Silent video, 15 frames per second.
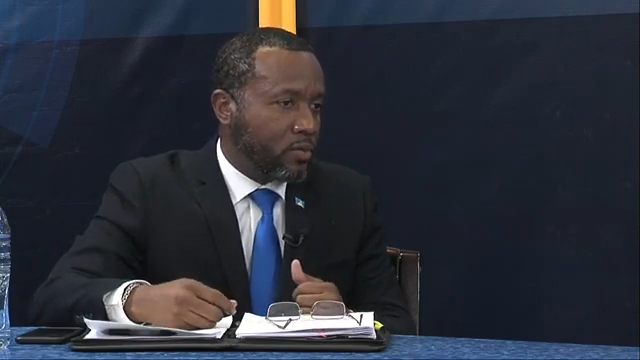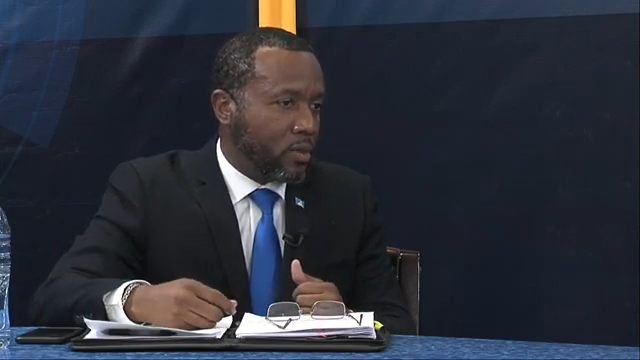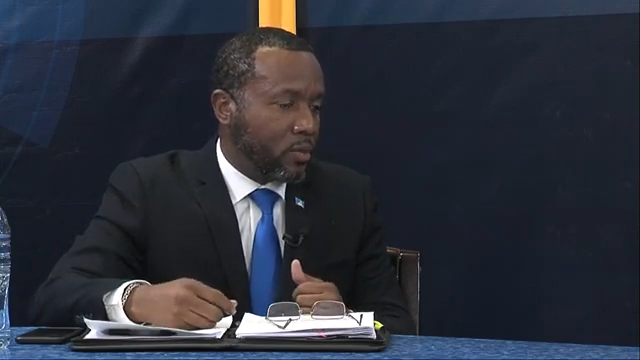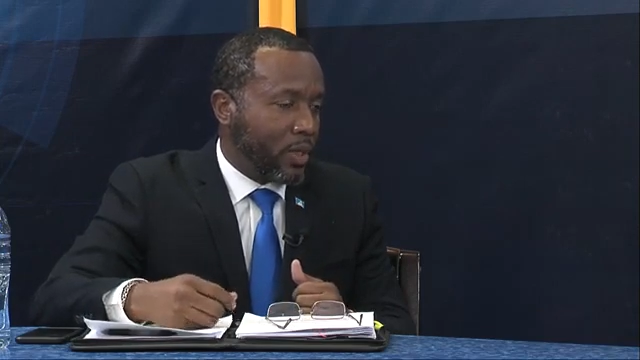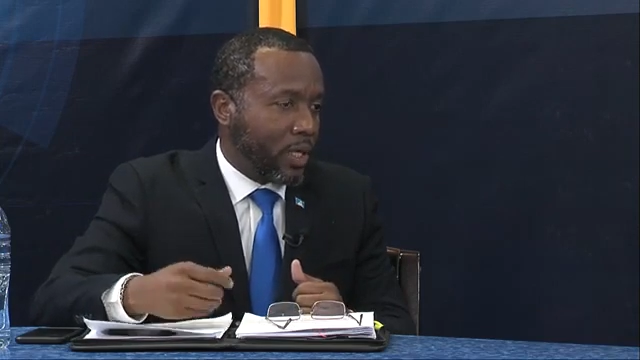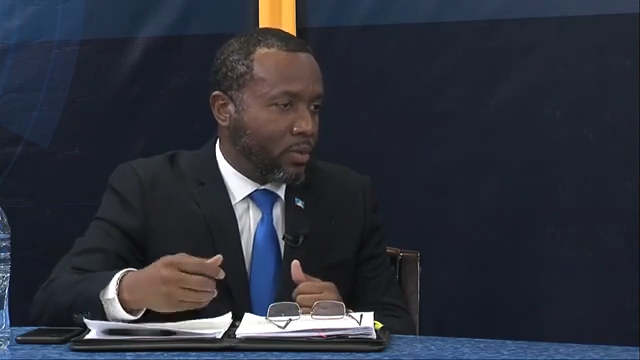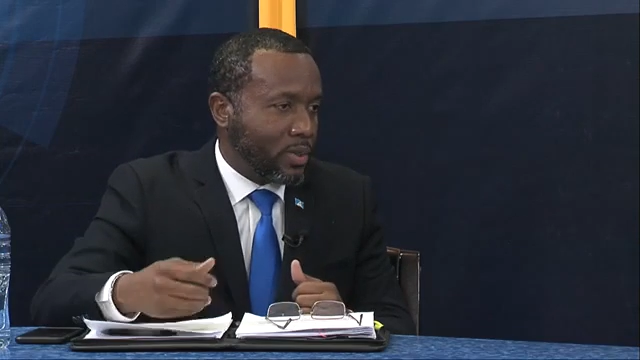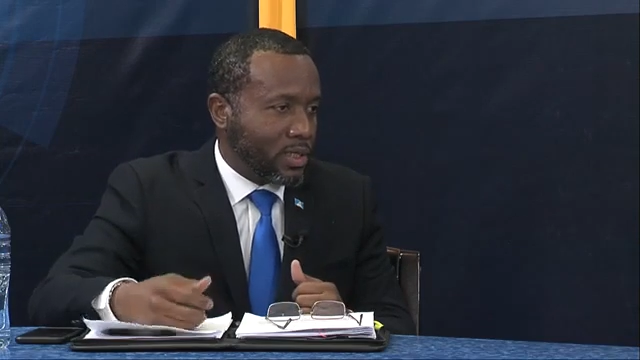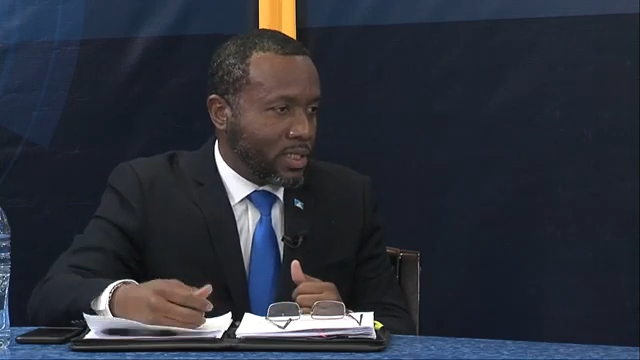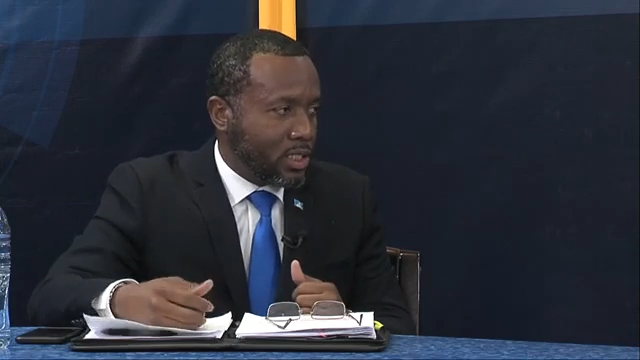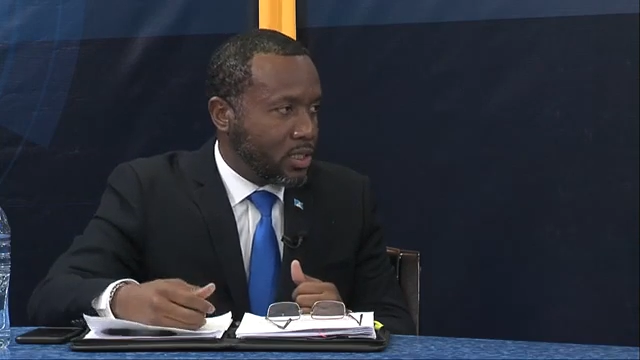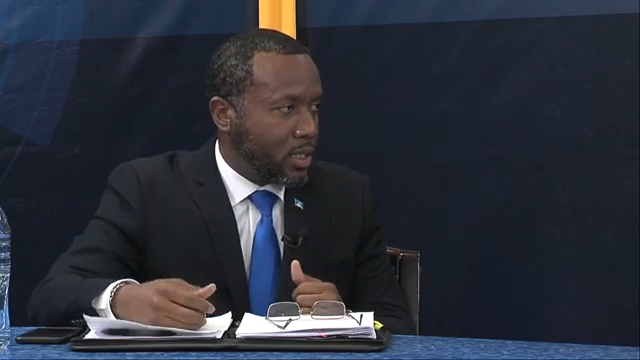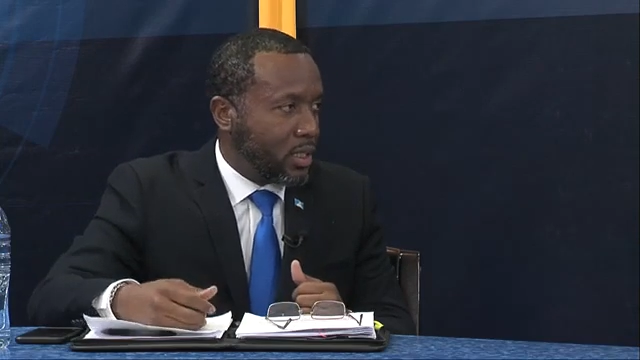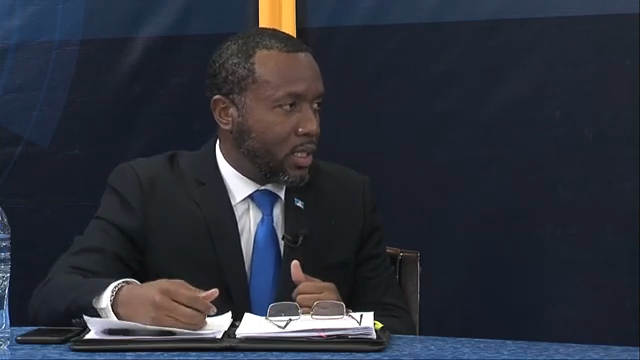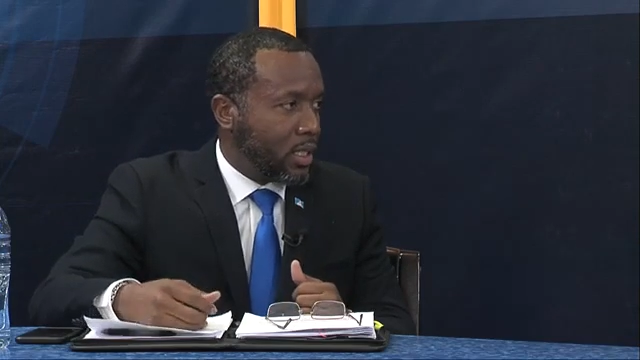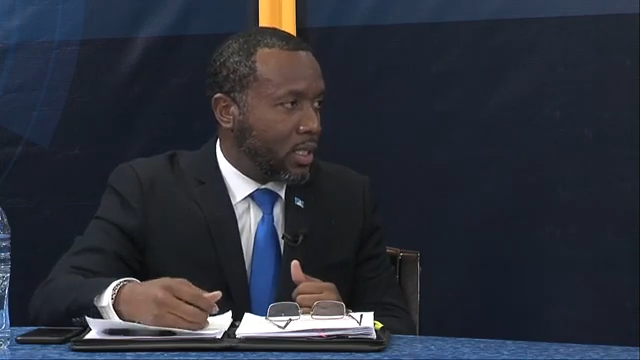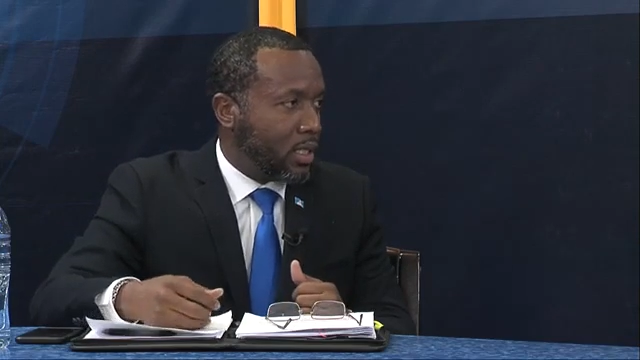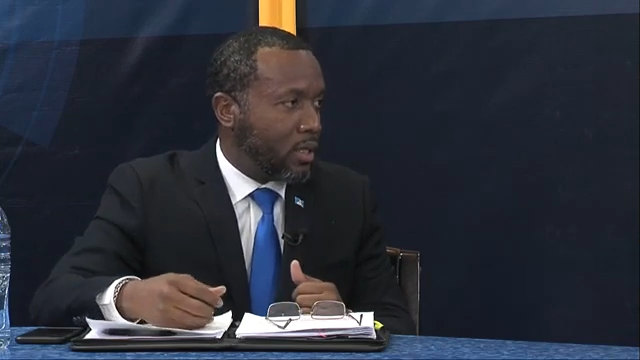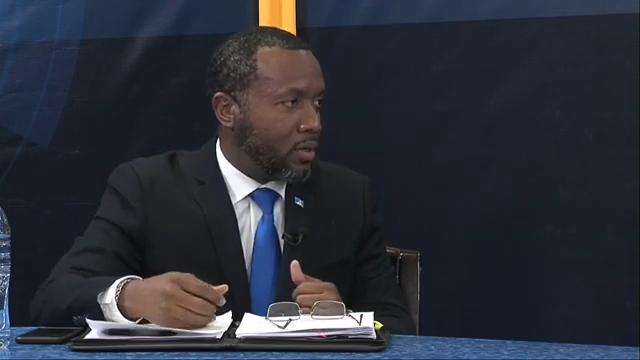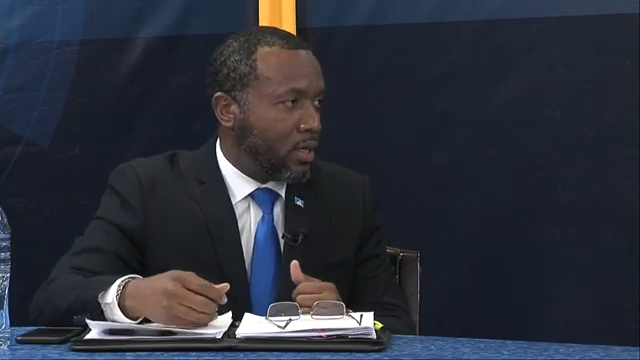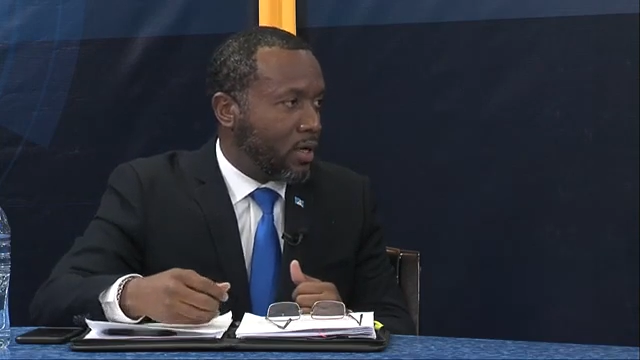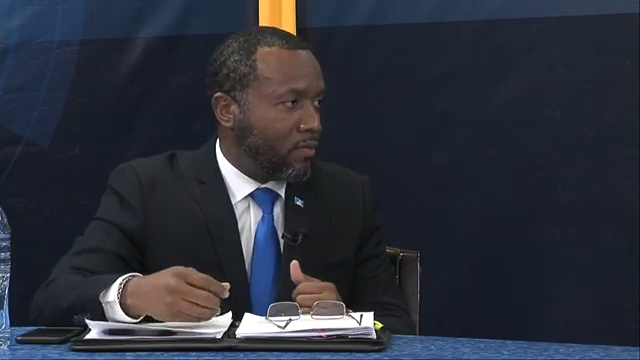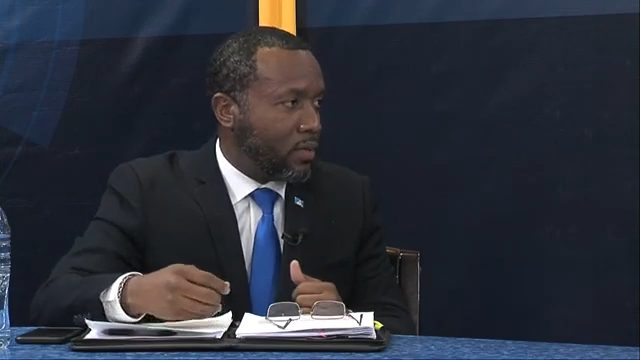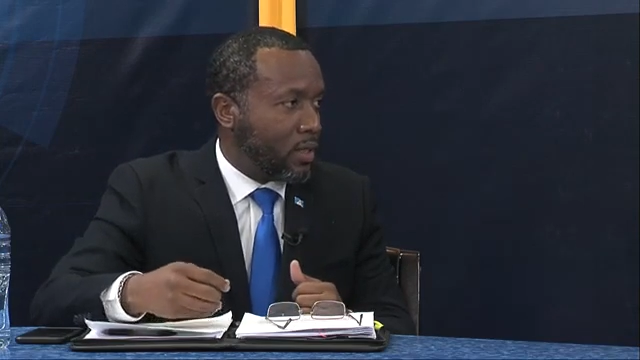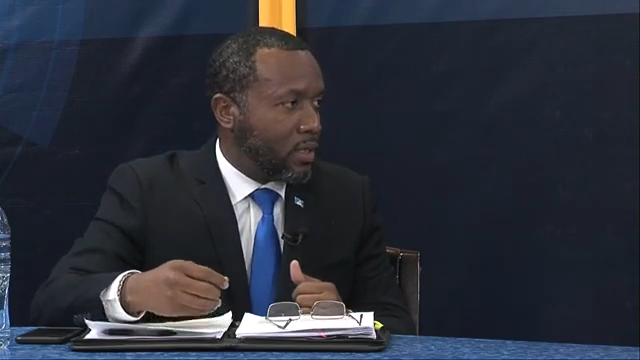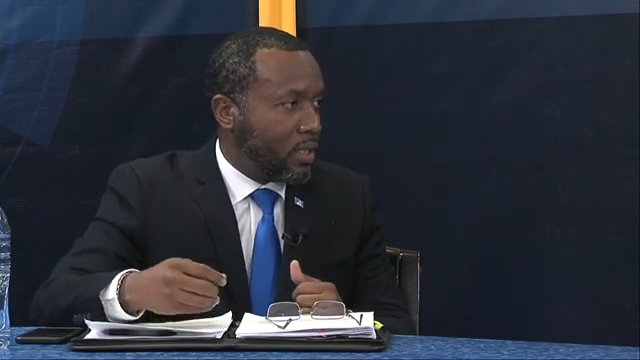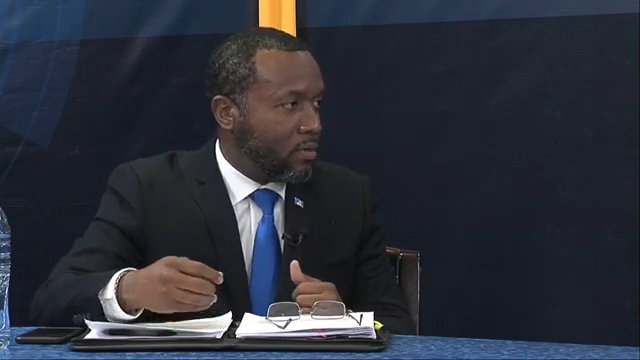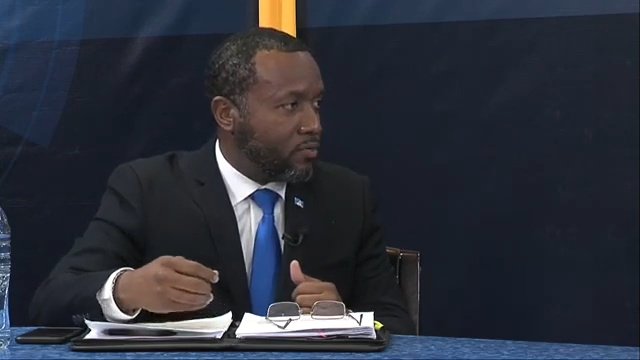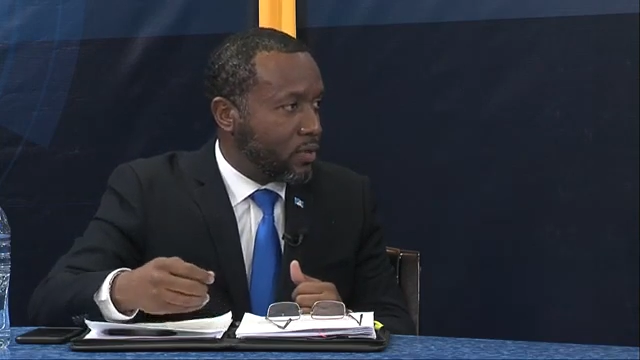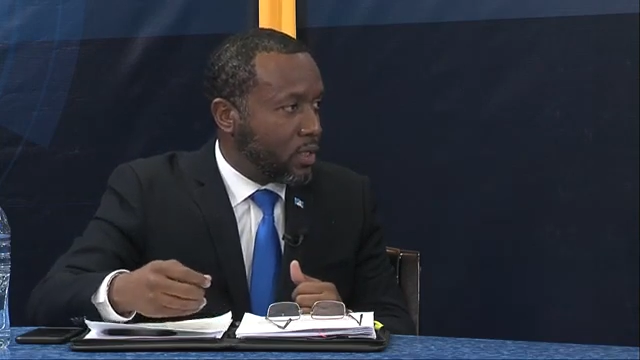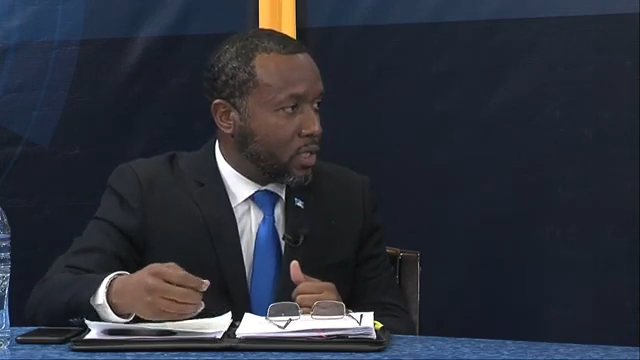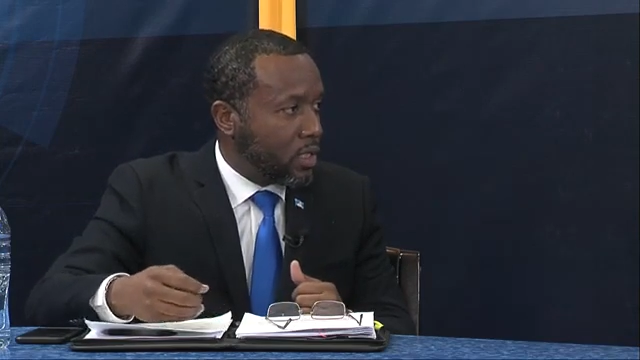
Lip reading: requisitioning, you have the need for the